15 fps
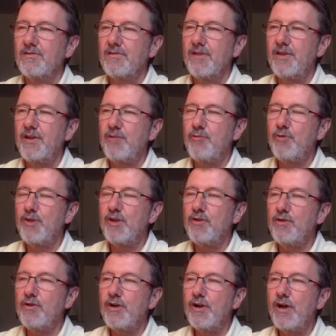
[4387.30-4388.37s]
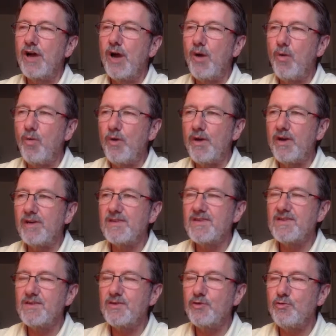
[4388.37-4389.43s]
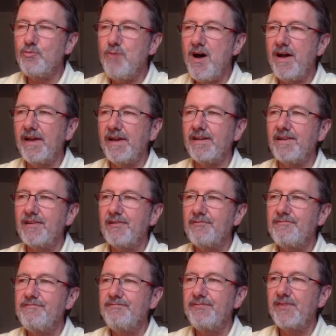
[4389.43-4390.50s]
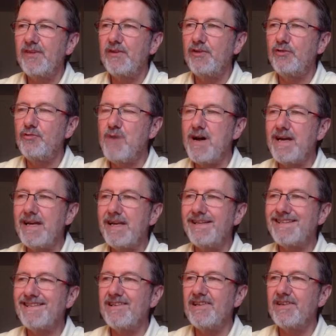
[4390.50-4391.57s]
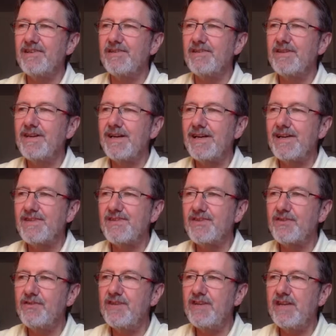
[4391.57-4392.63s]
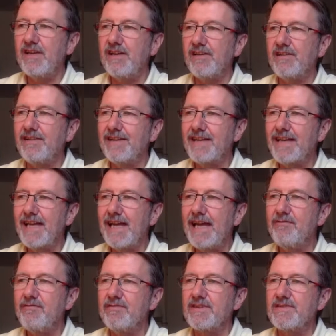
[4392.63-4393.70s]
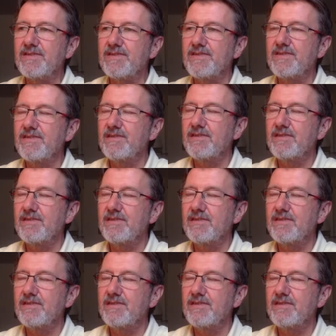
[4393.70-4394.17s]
And then bring your awareness to your mind. Now, your mind is like a screen, a canvas.